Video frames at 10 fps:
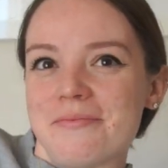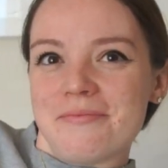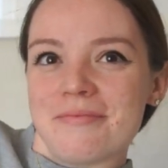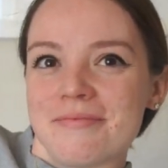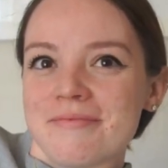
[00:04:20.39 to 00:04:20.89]

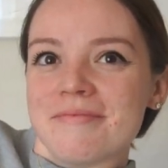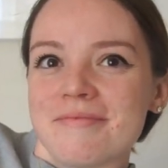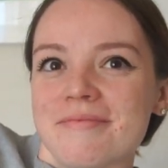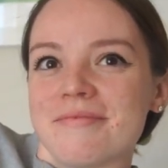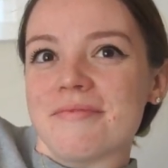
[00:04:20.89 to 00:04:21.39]
Yeah,
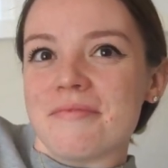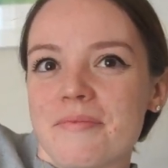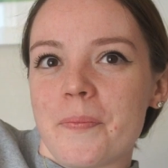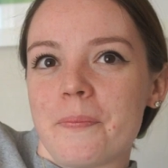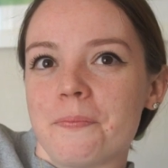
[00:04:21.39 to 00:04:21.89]
in terms
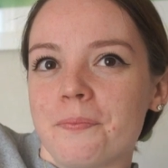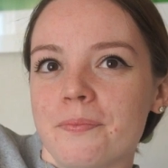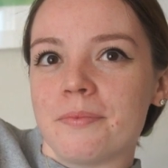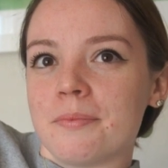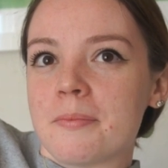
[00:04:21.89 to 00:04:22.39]
of like
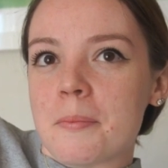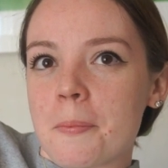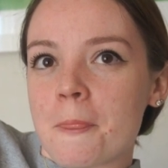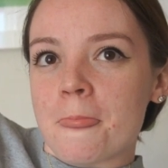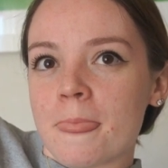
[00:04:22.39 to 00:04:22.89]
just
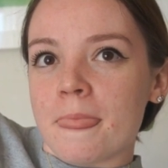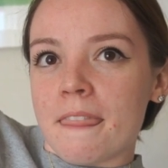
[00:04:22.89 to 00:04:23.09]
comfortability,